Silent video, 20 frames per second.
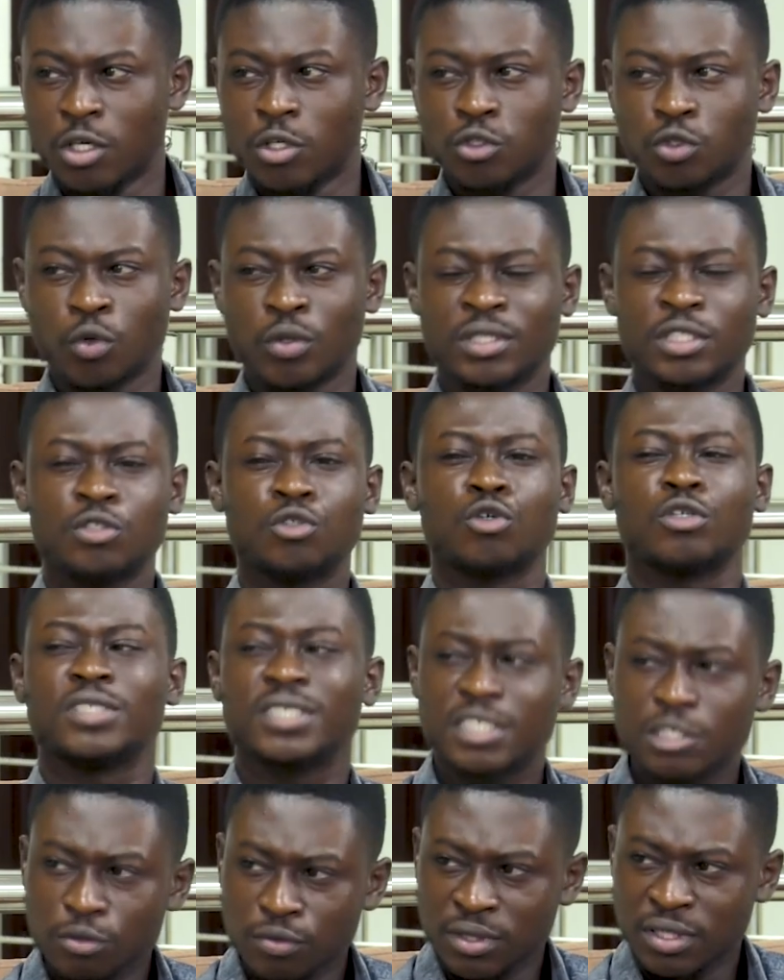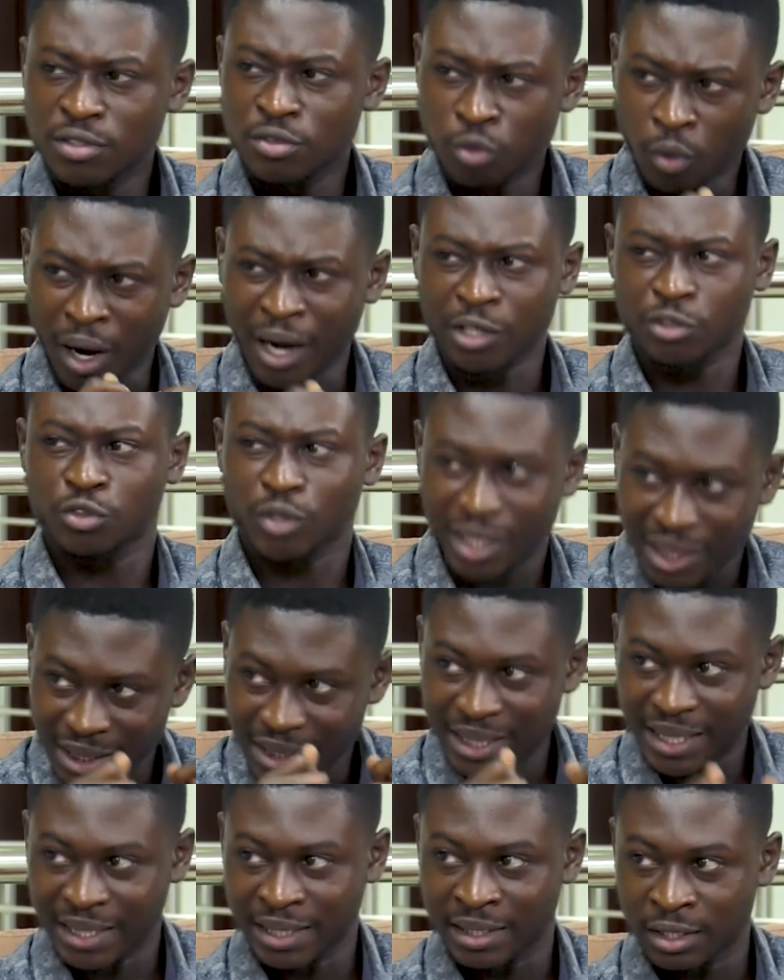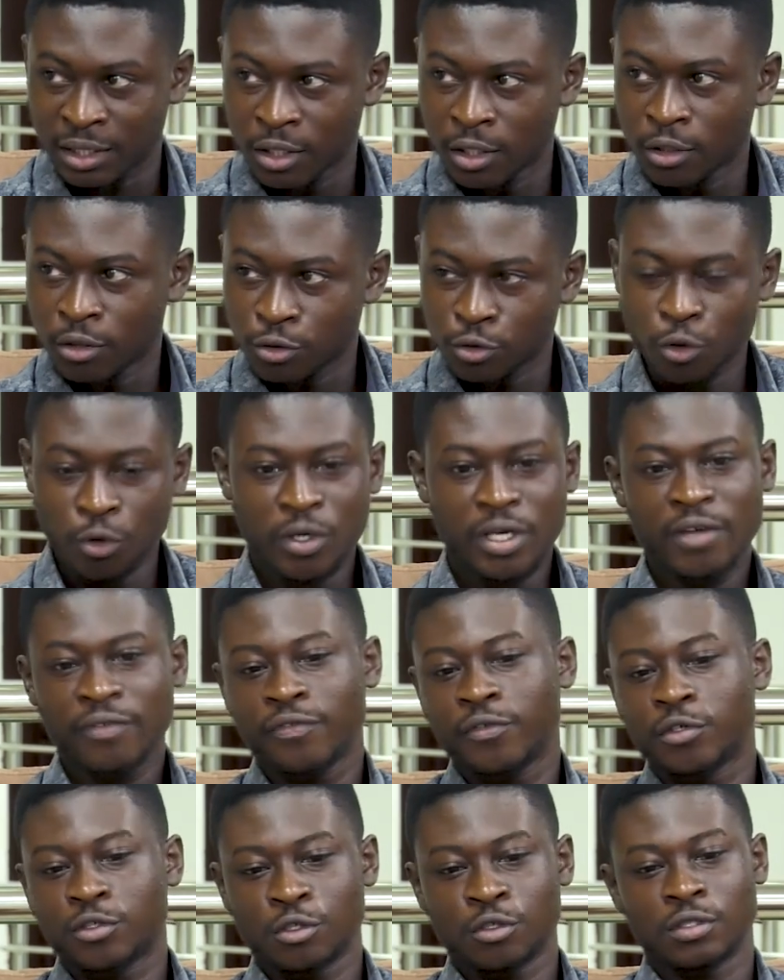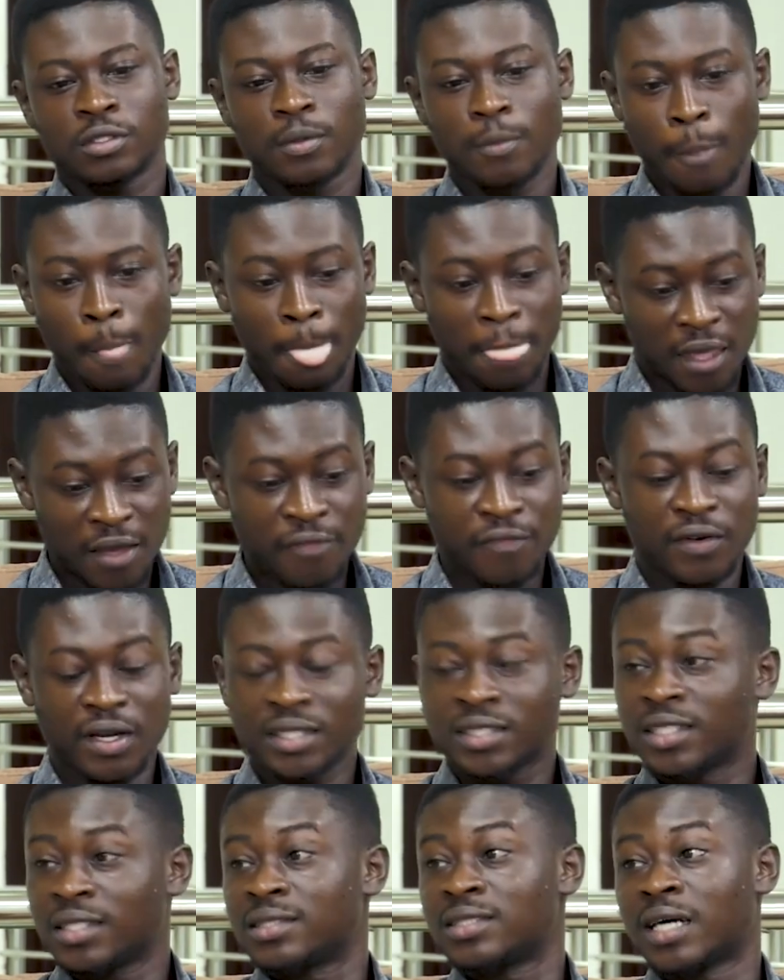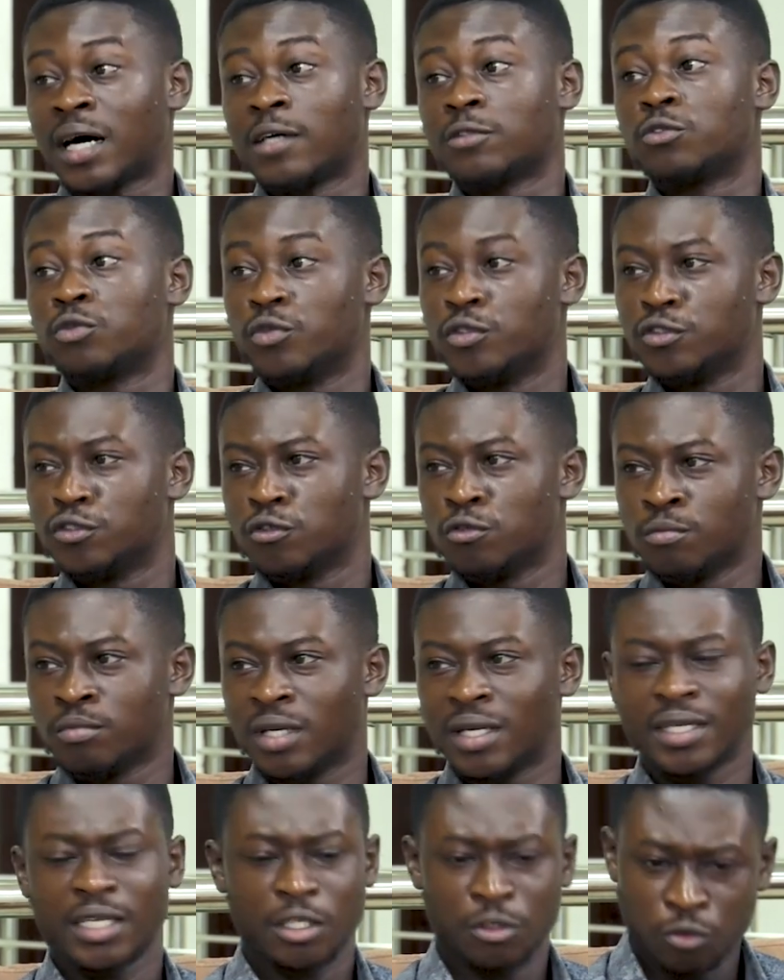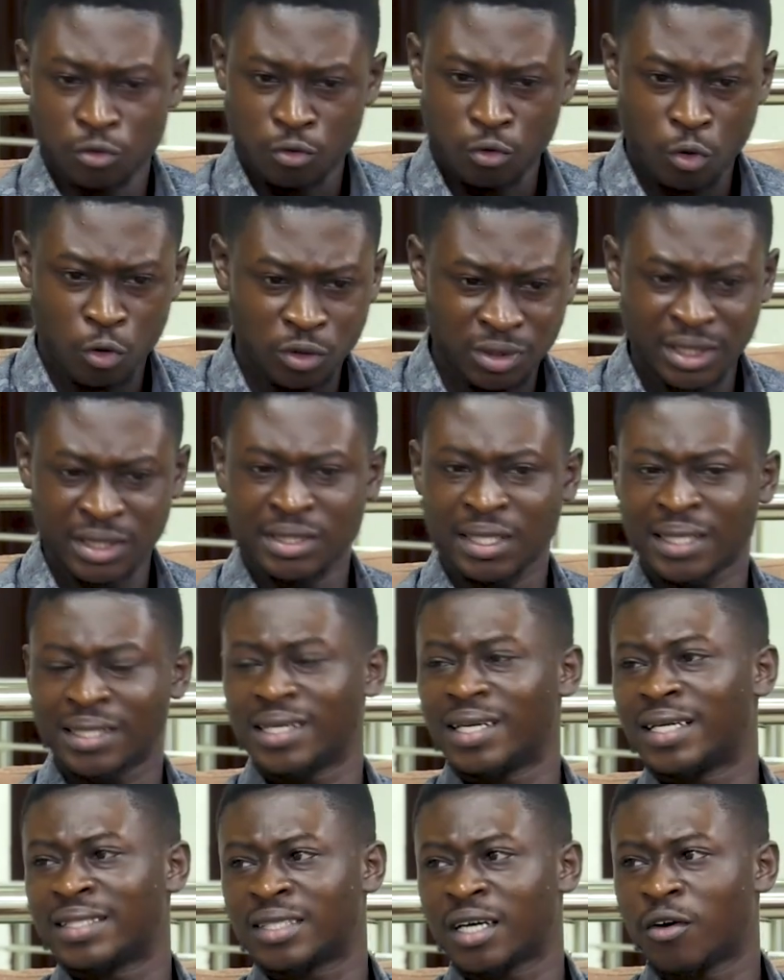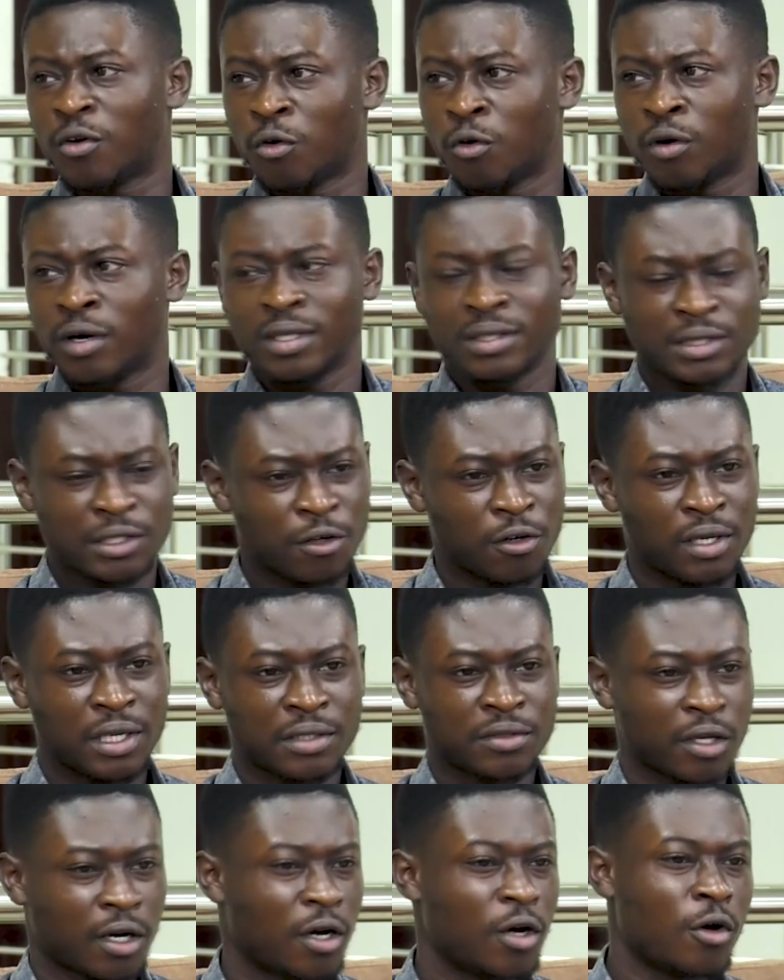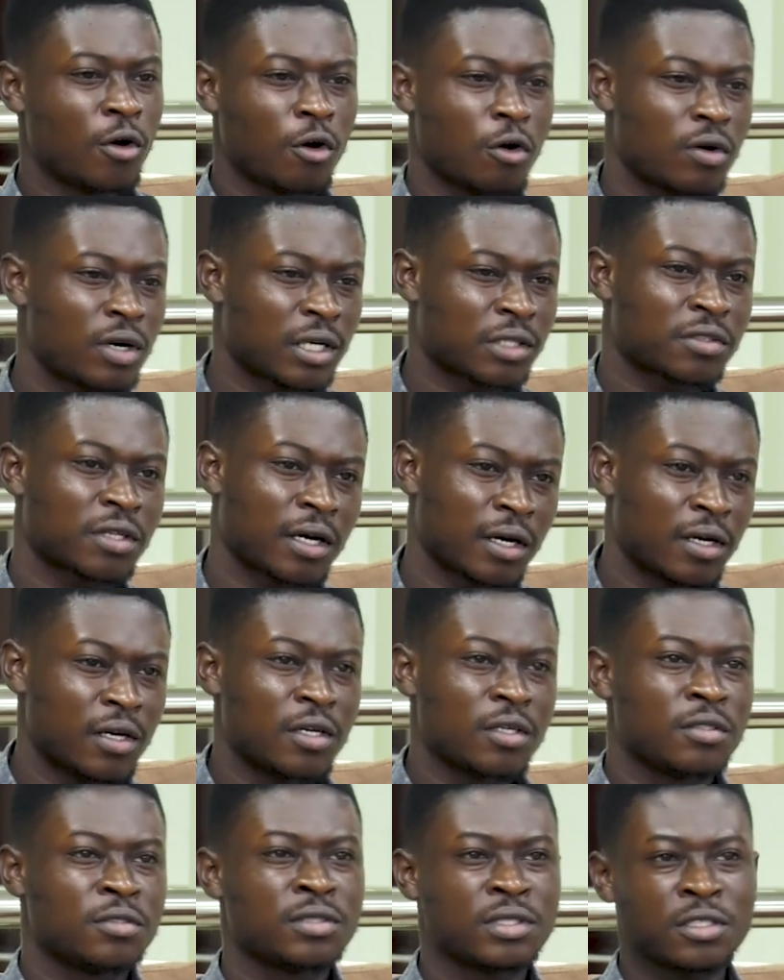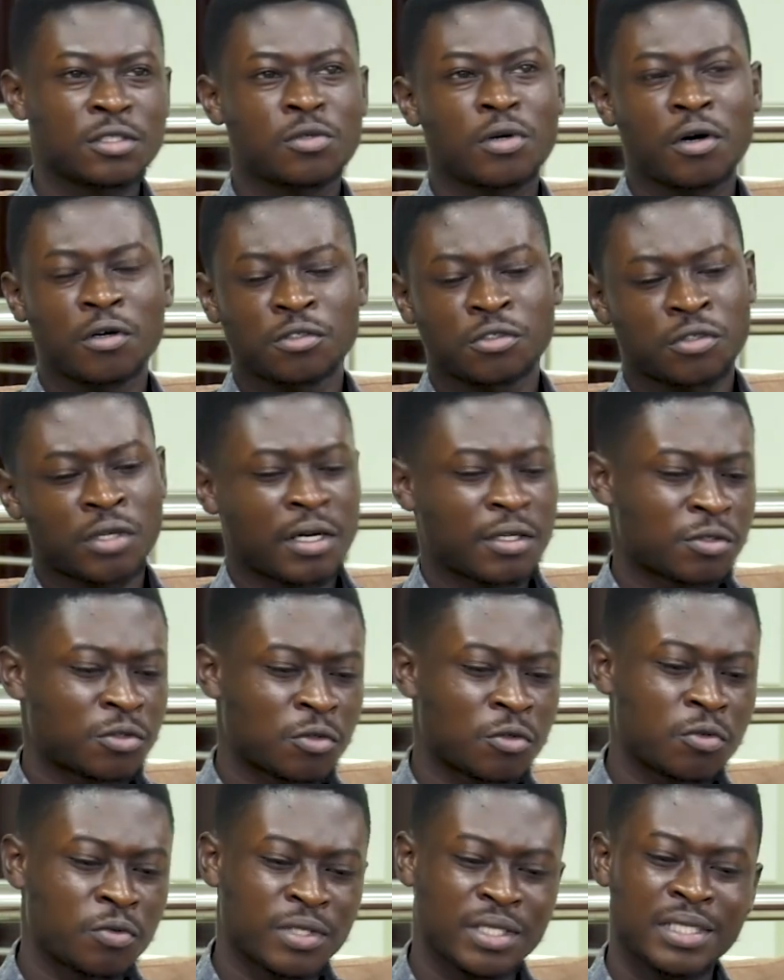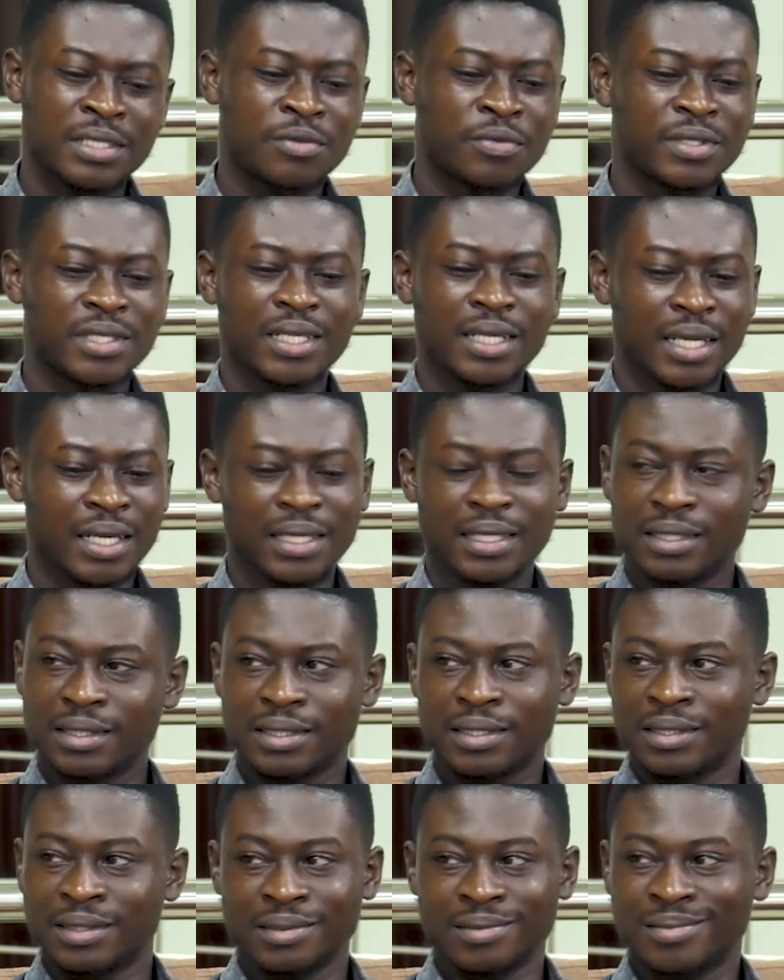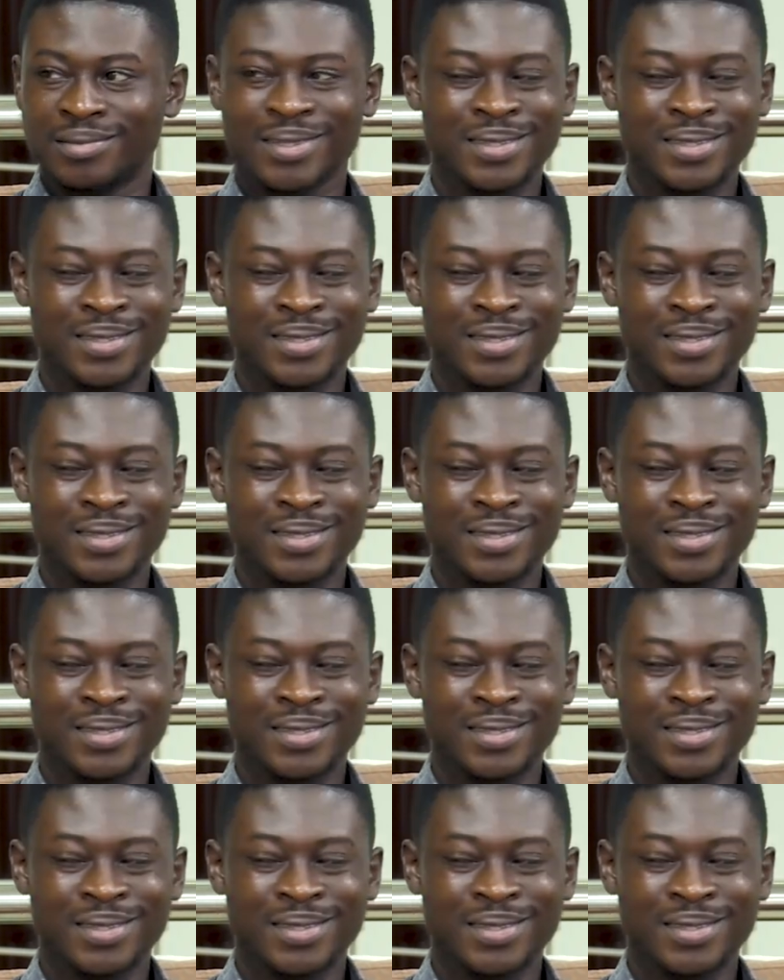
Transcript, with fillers: Yeah. So it is your duty to actually learn. Mm -hmm. So mm-hmm. if you should, if lectures are to resume and then you go sit at the lecture hall and tell a lecturer, oh lecturer, you see you are on strike, so we didn't we didn't learn anything.